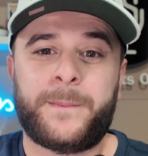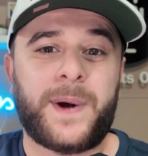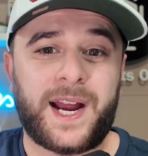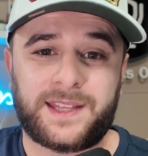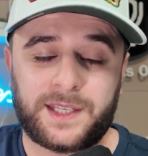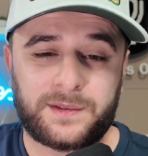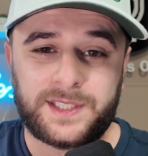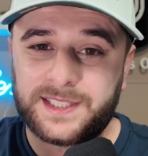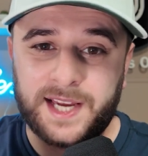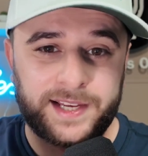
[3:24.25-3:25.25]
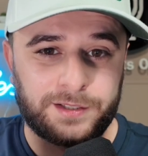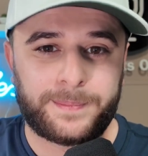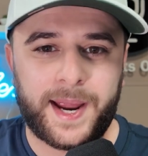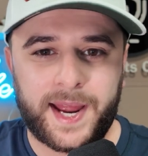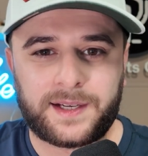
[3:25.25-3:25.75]
I think these guys are
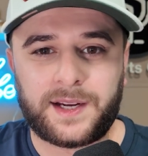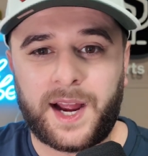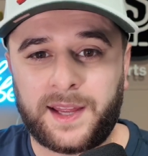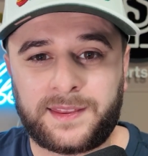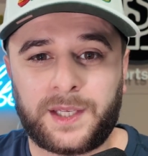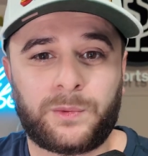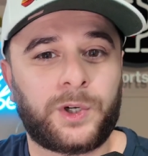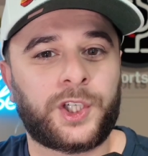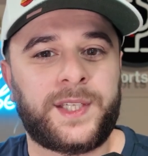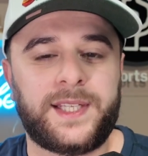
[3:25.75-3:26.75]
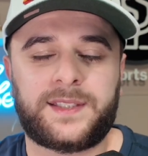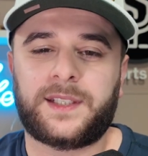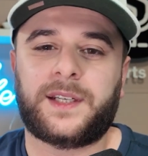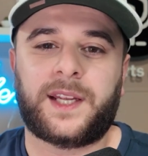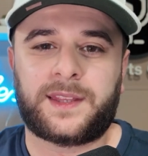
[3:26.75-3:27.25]
back. I think we're decent,
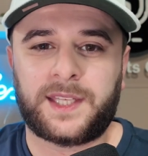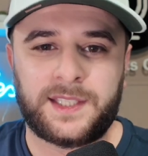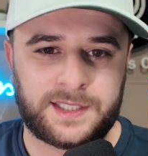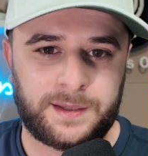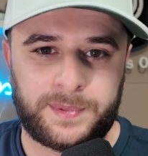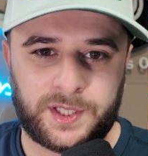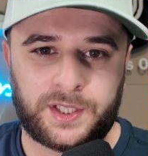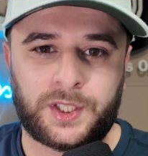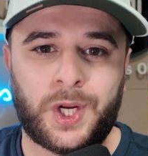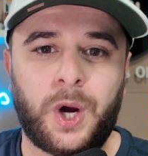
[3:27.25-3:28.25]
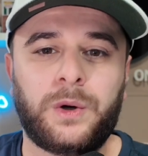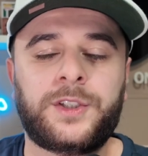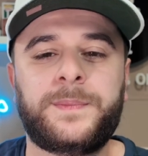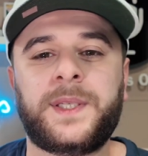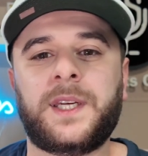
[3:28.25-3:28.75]
and I think he's going to be a good
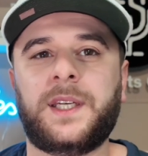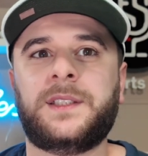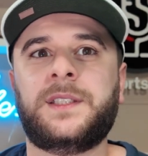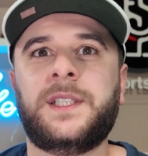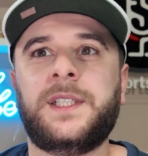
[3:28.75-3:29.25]
coach because